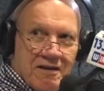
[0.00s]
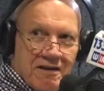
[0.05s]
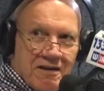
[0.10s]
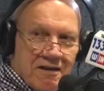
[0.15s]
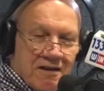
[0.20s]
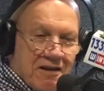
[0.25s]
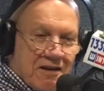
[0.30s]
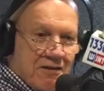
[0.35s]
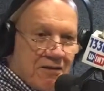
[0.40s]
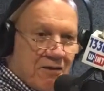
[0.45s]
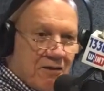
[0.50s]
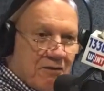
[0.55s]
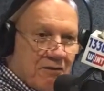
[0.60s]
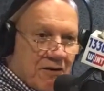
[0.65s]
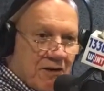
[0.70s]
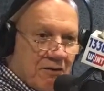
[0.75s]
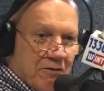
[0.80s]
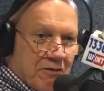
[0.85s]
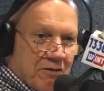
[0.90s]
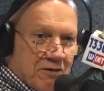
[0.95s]
And I know if
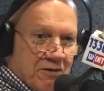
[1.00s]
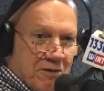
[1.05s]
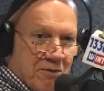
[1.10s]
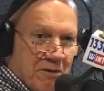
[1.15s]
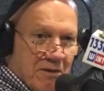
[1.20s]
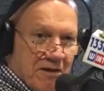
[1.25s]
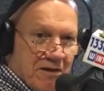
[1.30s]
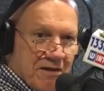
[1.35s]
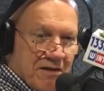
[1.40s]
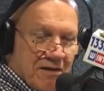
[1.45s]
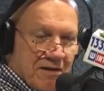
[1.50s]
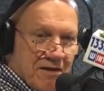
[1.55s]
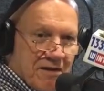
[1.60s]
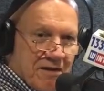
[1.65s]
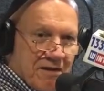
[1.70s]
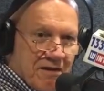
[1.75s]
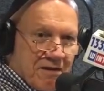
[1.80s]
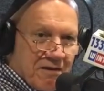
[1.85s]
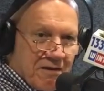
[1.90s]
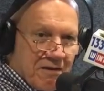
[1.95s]
they were to spend
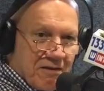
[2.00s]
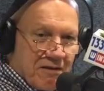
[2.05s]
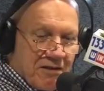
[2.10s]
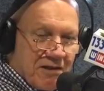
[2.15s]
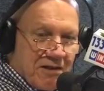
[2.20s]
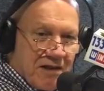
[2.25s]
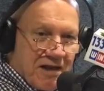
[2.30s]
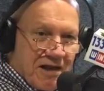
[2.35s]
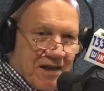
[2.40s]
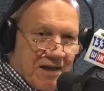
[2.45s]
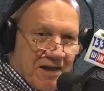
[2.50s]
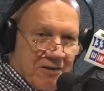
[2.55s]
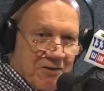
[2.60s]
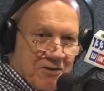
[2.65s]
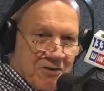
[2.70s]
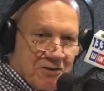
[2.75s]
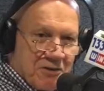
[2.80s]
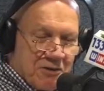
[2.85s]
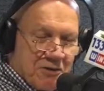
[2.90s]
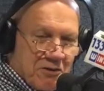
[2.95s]
uh, a good day or
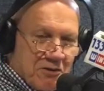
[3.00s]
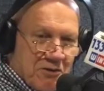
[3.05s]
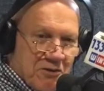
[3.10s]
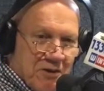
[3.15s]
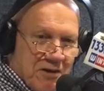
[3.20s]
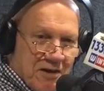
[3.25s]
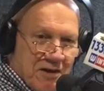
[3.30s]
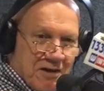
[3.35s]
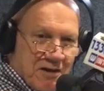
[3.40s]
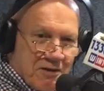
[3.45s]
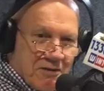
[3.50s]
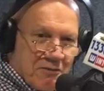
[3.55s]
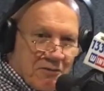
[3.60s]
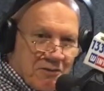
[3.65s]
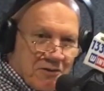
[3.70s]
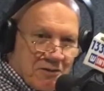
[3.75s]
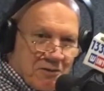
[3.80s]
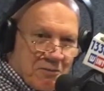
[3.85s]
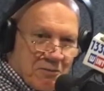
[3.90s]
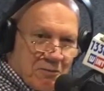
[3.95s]
two
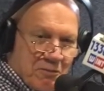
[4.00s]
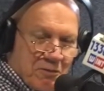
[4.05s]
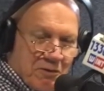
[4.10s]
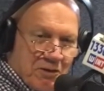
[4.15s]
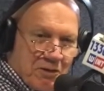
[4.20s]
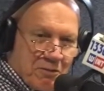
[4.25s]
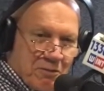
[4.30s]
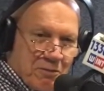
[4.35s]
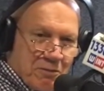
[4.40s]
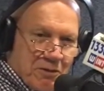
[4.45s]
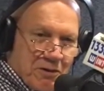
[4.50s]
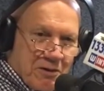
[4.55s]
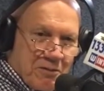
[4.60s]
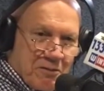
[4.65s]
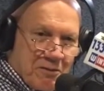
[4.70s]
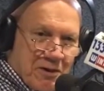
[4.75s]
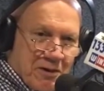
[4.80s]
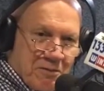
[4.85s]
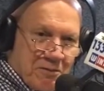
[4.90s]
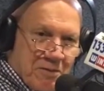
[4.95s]
with some pretty pretty
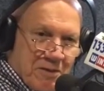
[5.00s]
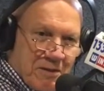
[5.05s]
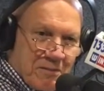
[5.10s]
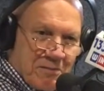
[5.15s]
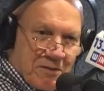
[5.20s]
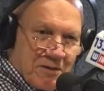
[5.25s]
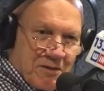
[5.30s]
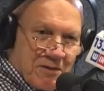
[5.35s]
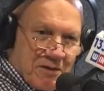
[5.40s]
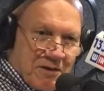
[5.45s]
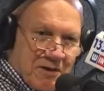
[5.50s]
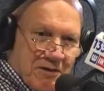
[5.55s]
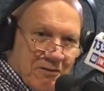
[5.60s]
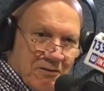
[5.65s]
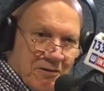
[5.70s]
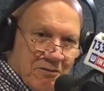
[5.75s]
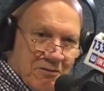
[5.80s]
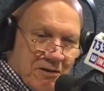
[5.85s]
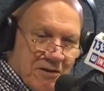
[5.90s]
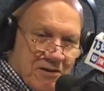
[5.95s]
bright people, they
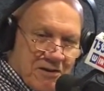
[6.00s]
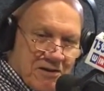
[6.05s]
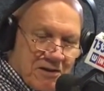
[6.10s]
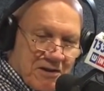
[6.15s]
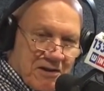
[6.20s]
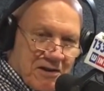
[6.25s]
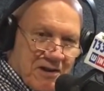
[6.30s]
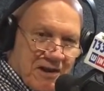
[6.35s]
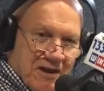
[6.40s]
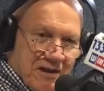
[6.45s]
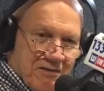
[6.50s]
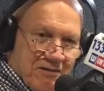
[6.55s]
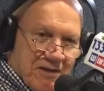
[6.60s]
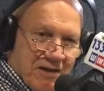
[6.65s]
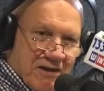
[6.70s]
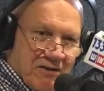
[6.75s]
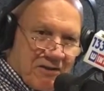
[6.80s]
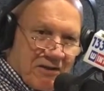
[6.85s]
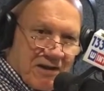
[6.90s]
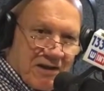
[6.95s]
would basically have an
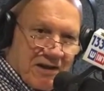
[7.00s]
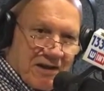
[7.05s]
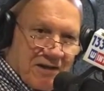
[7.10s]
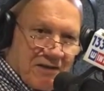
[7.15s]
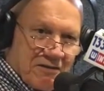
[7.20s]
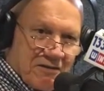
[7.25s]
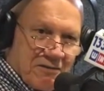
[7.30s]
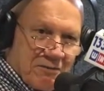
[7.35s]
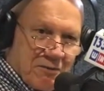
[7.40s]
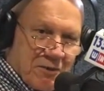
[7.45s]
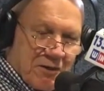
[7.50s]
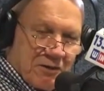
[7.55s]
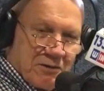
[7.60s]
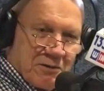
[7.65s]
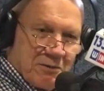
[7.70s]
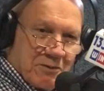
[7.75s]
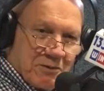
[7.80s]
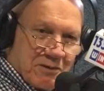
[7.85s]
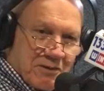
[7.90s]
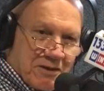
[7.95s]
outline of
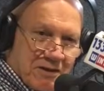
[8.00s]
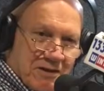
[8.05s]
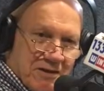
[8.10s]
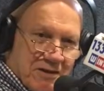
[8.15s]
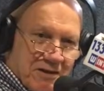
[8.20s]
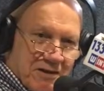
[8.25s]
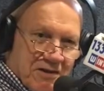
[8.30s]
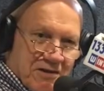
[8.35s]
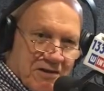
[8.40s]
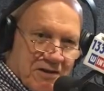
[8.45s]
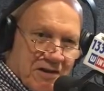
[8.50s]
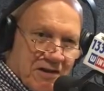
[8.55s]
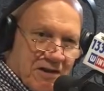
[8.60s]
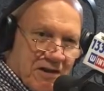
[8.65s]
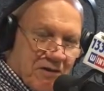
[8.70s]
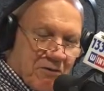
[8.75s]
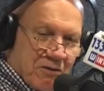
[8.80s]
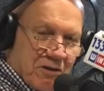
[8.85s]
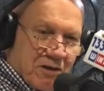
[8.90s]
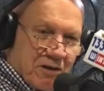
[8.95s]
multiple targets that
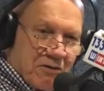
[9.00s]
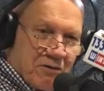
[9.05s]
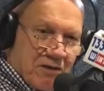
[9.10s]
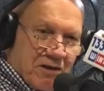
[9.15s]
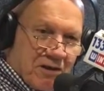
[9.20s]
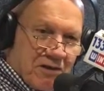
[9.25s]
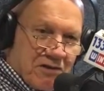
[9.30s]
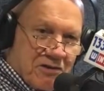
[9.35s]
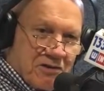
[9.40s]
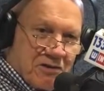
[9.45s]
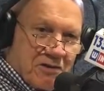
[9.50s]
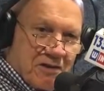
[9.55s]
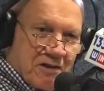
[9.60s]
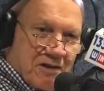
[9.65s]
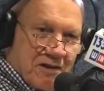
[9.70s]
they want to reach